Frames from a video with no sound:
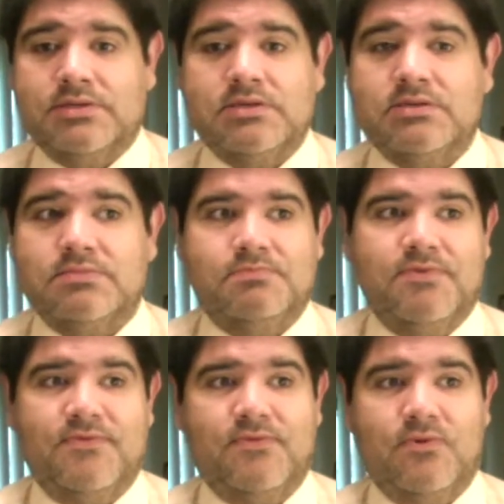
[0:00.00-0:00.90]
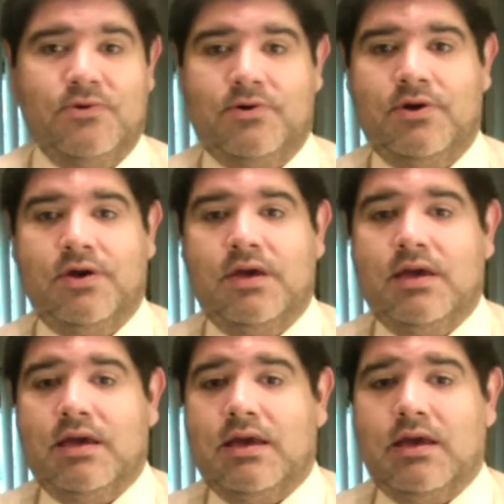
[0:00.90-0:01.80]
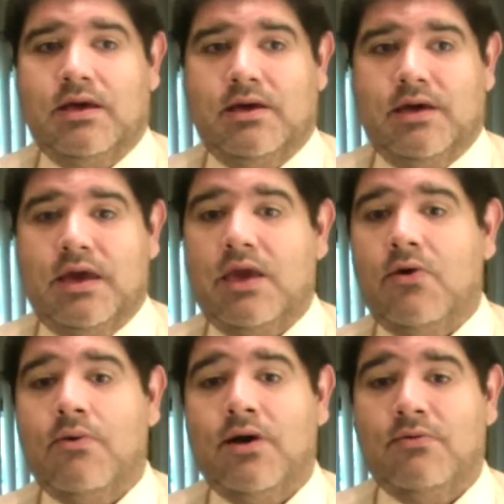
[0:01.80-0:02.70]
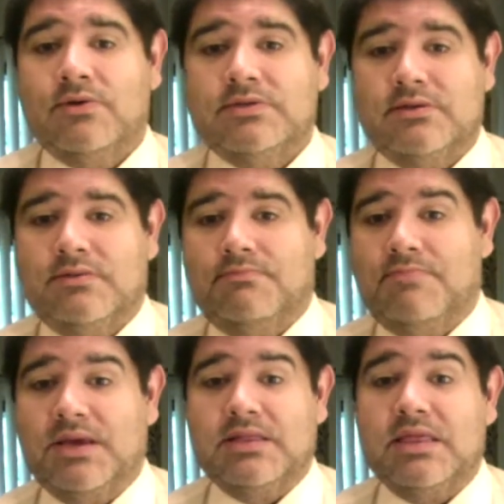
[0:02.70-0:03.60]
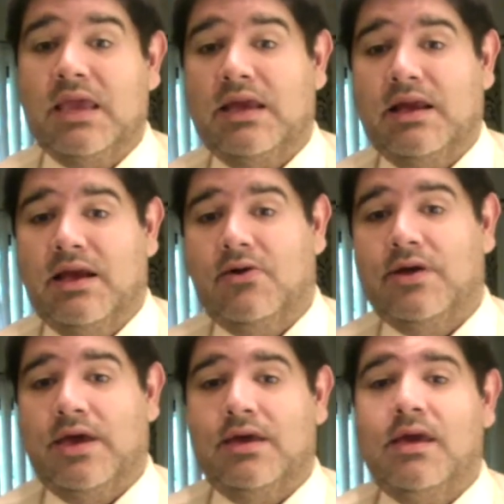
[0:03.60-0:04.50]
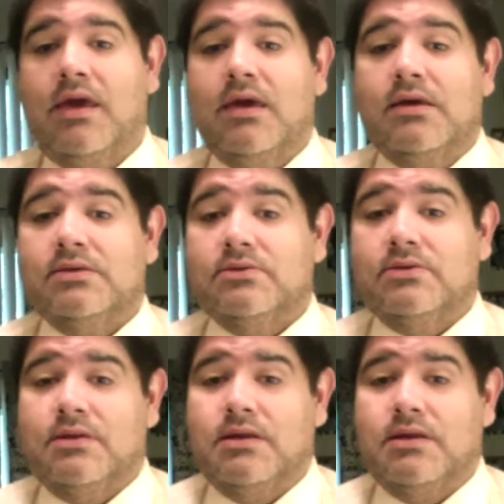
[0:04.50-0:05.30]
This was before AOL was a big thing. Okay, so